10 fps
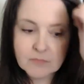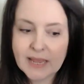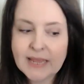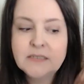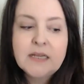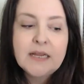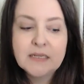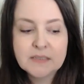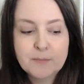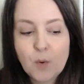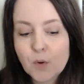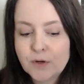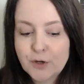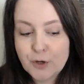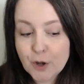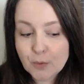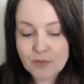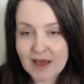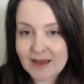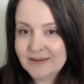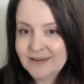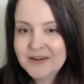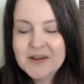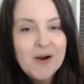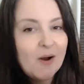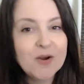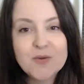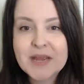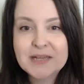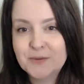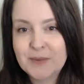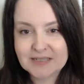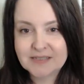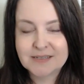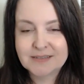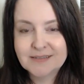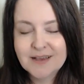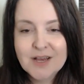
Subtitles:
And it is important to know that on a regular basis.